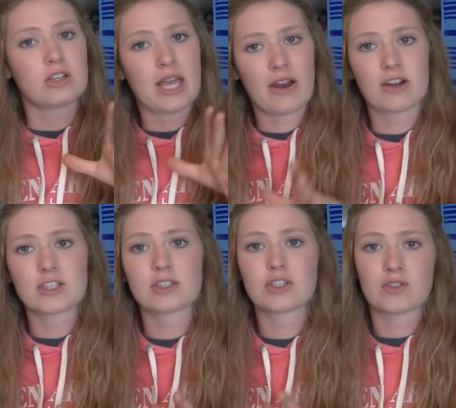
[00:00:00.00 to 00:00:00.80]

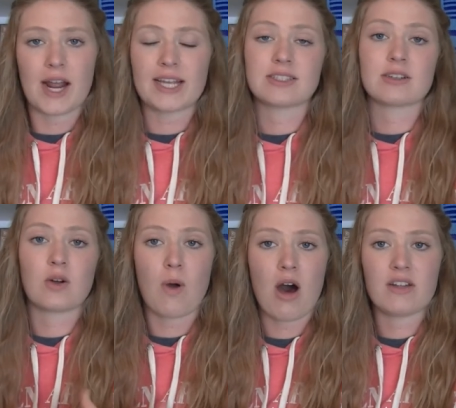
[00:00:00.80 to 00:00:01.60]
character traits
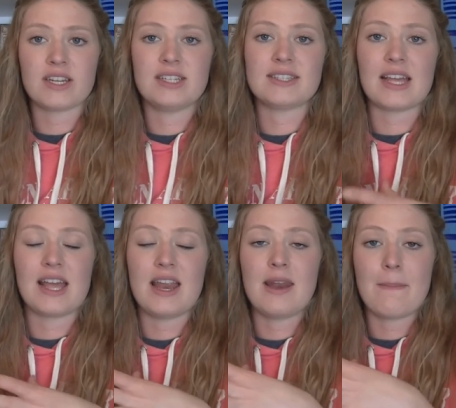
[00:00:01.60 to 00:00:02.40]
and qualities
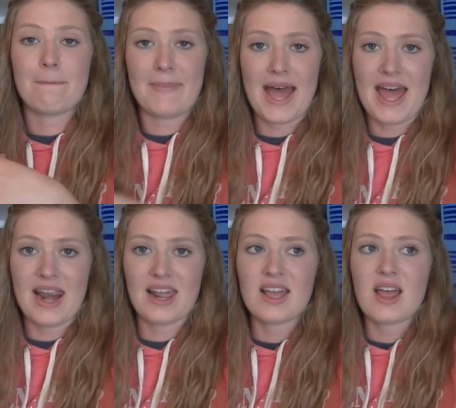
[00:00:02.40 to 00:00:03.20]
in
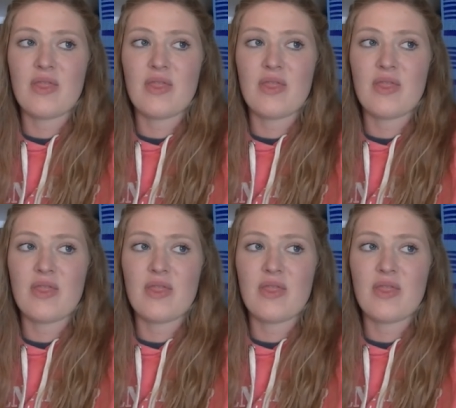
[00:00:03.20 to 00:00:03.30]
men